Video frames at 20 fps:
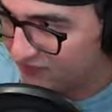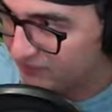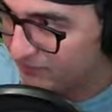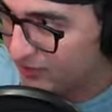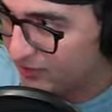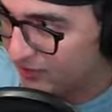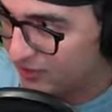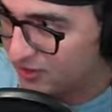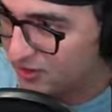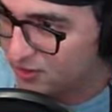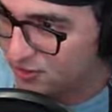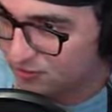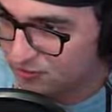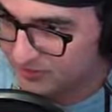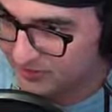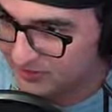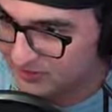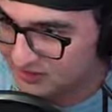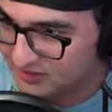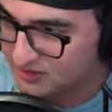merry
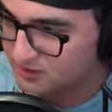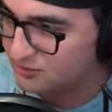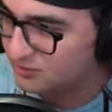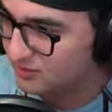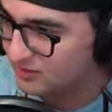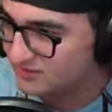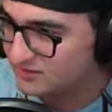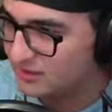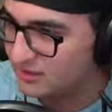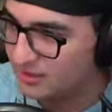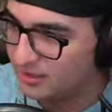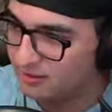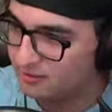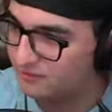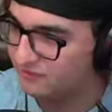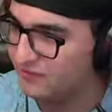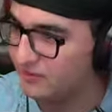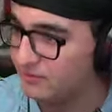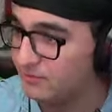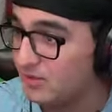humans to uh, take care
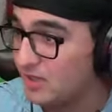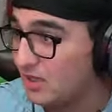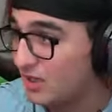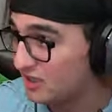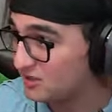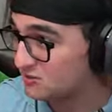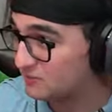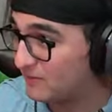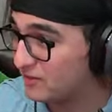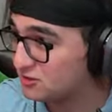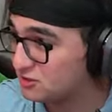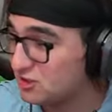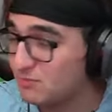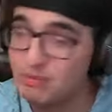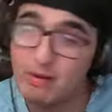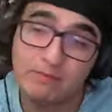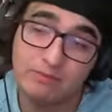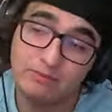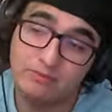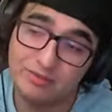of them. Especially
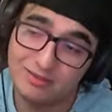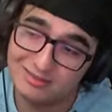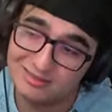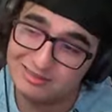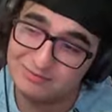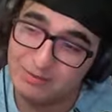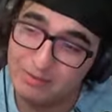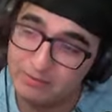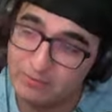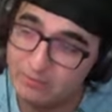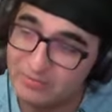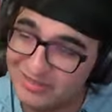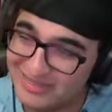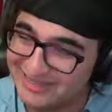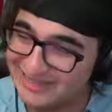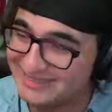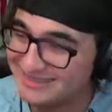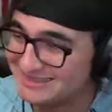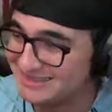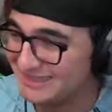Peppermint. Peppermint
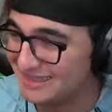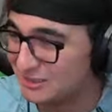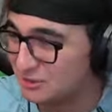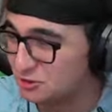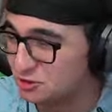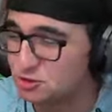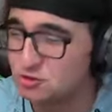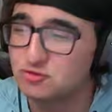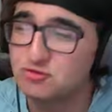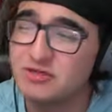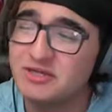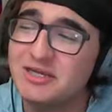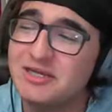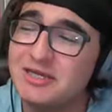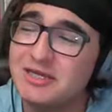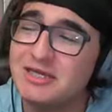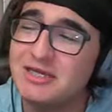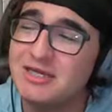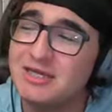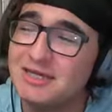is
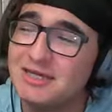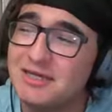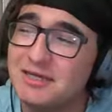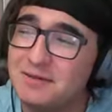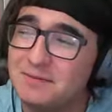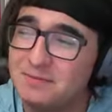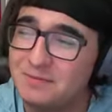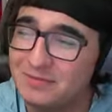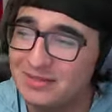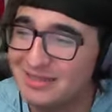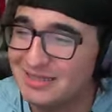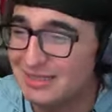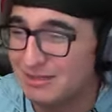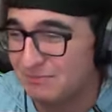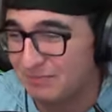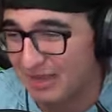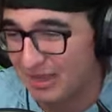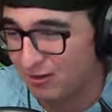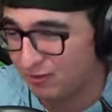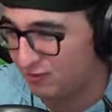extremely
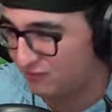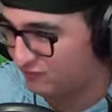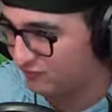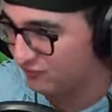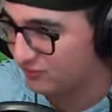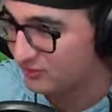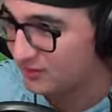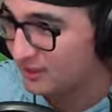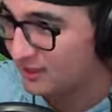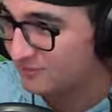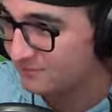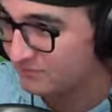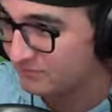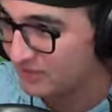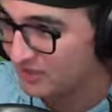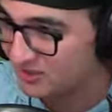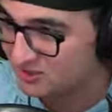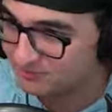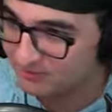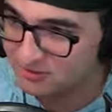powerful
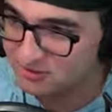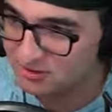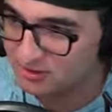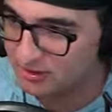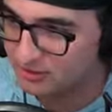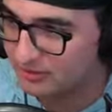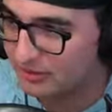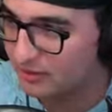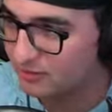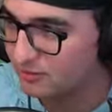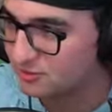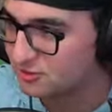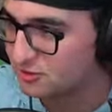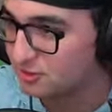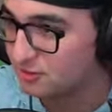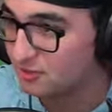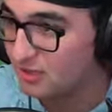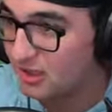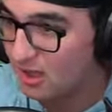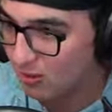especially at crowd
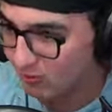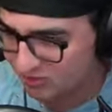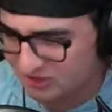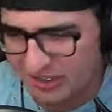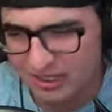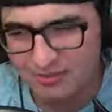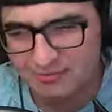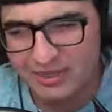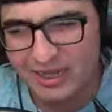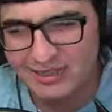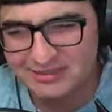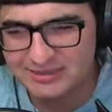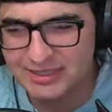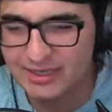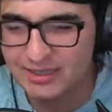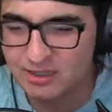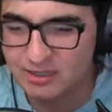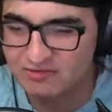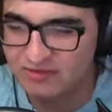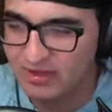control, which I am not
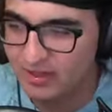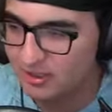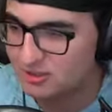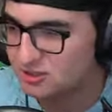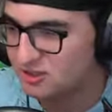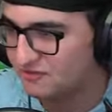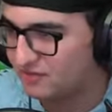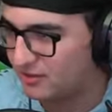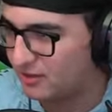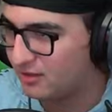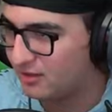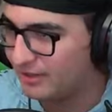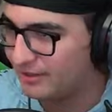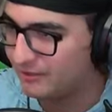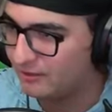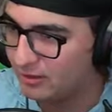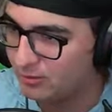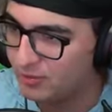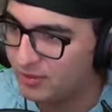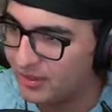taking advantage of at all. I,
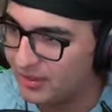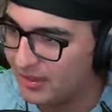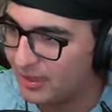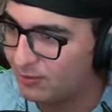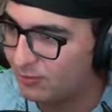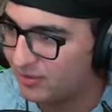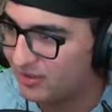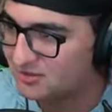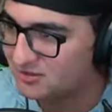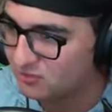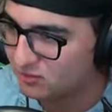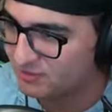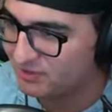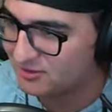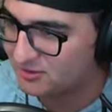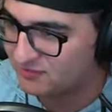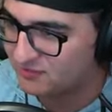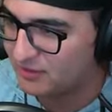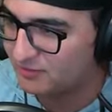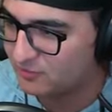I went I went into a
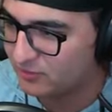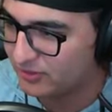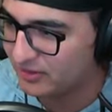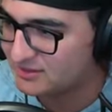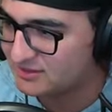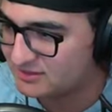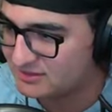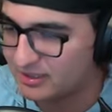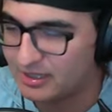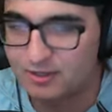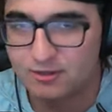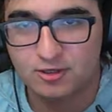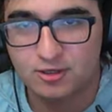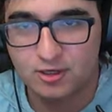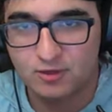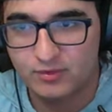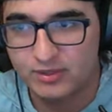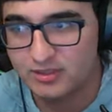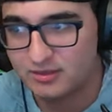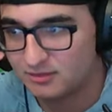bunch of upgrades to get her
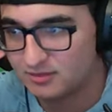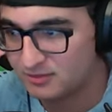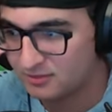going,